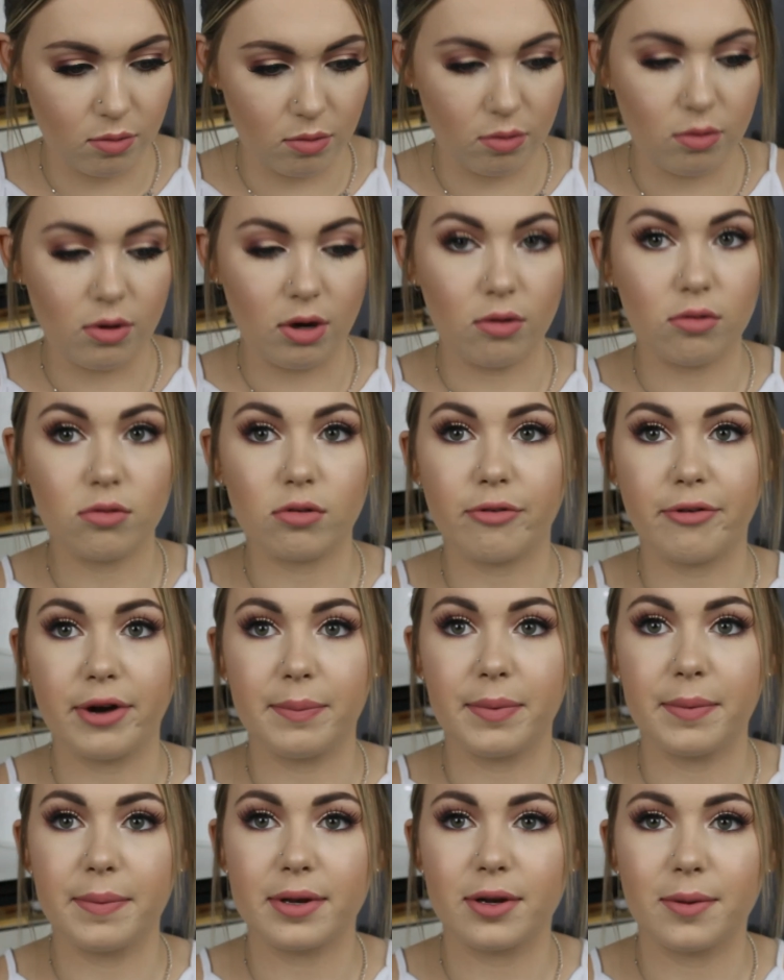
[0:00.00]
Oh
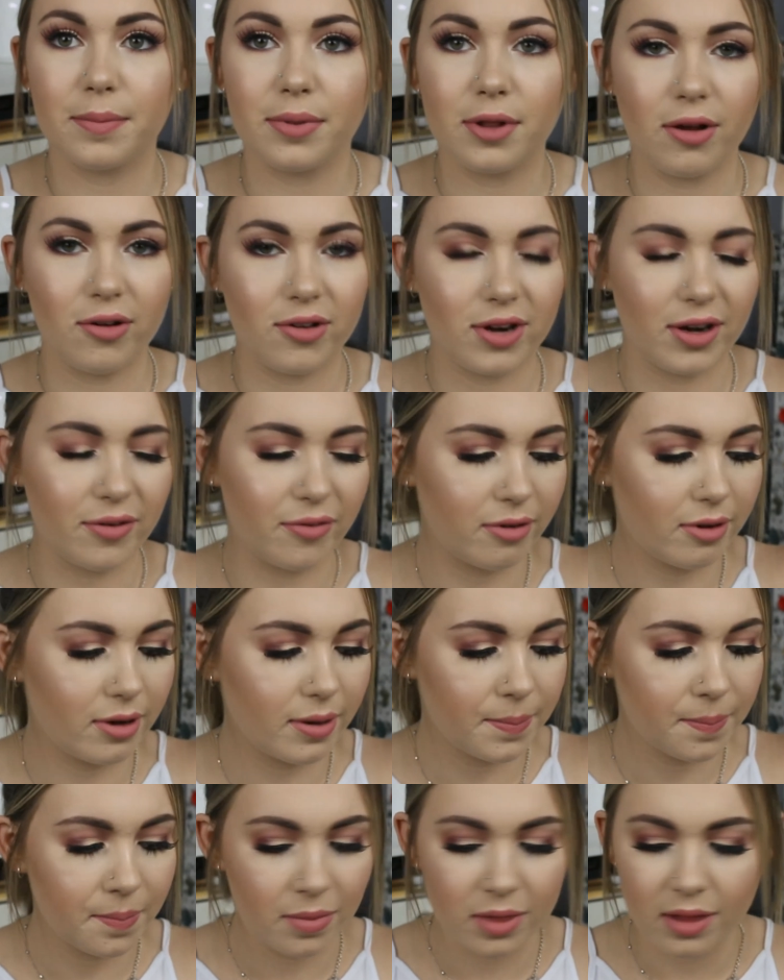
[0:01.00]
crap, I better not blow it
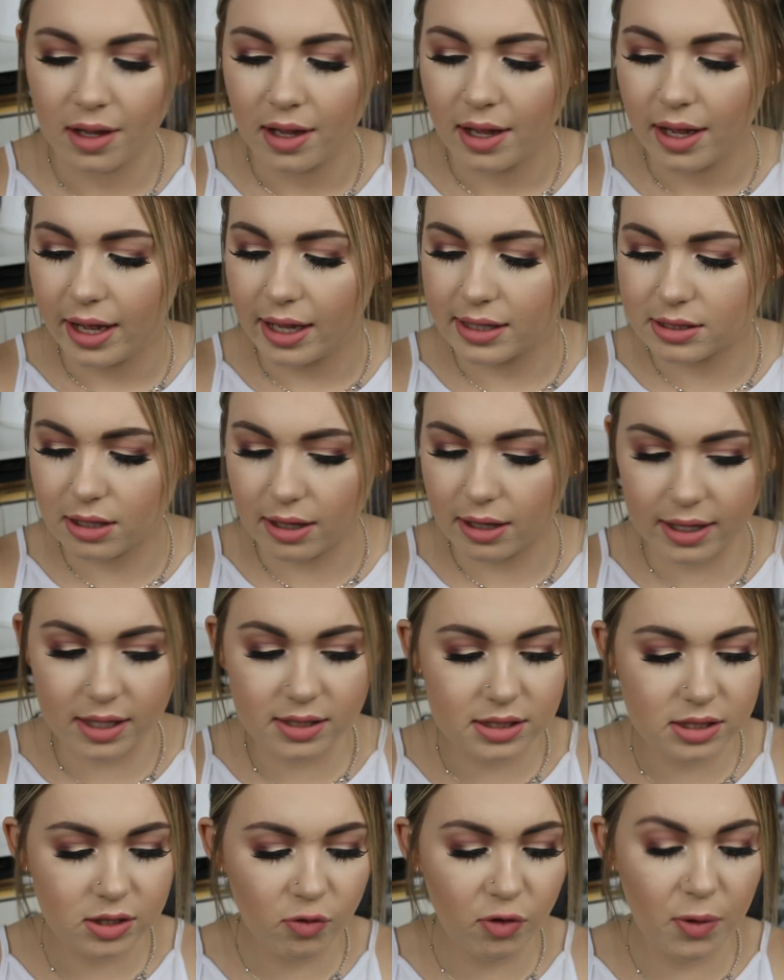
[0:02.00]
everywhere. It's got like a
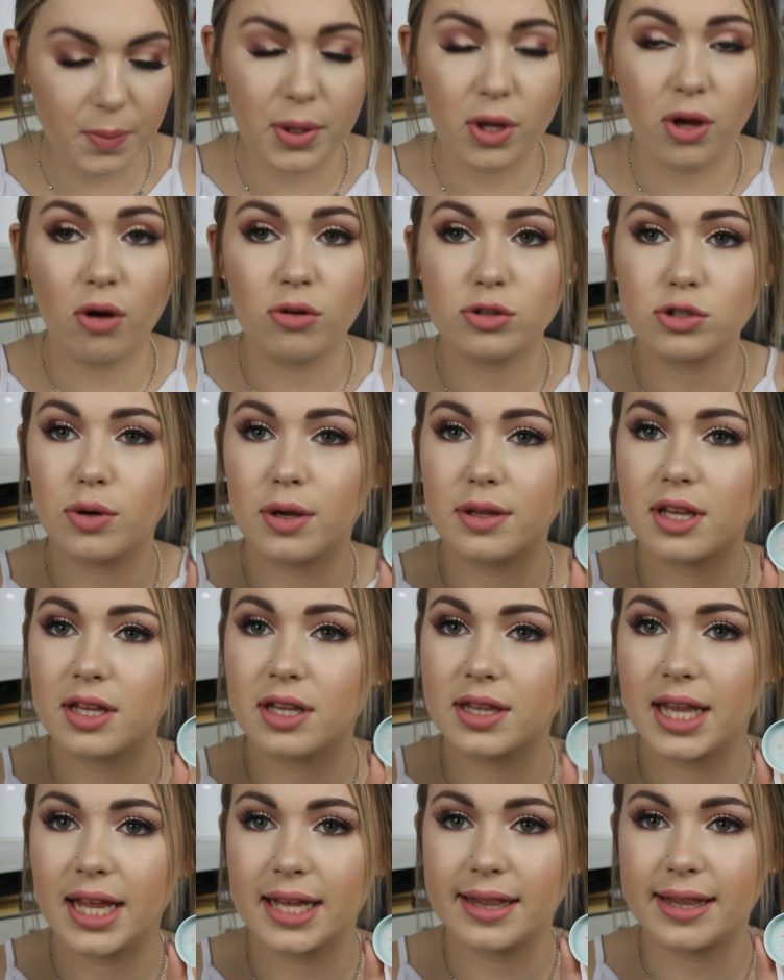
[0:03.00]
silver pearl to it
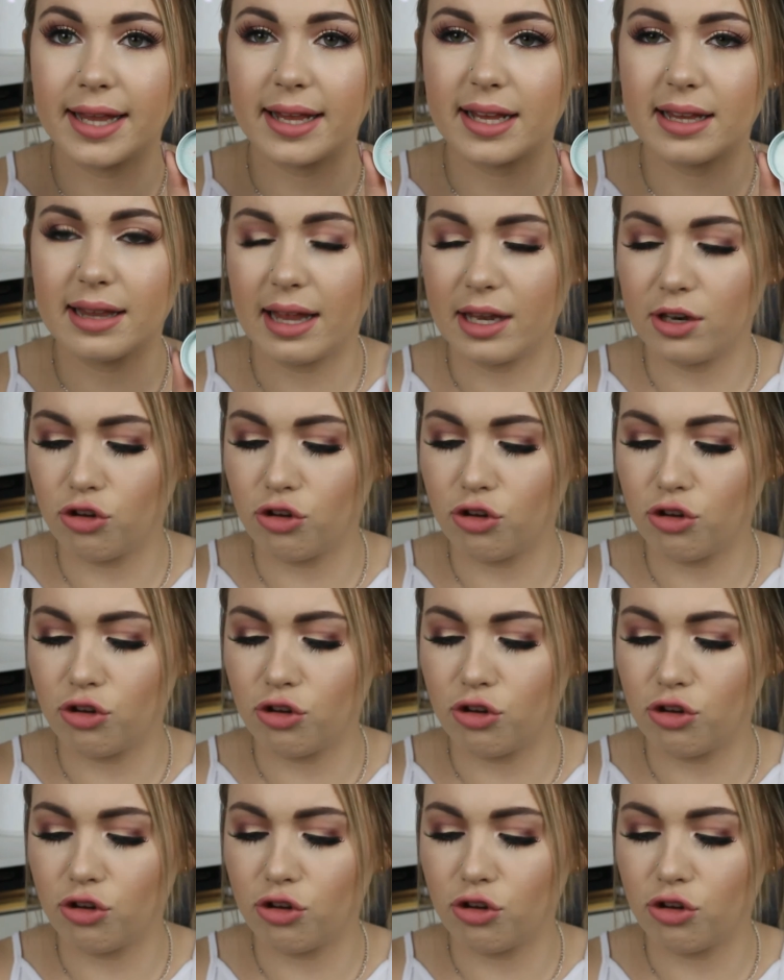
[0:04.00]
and like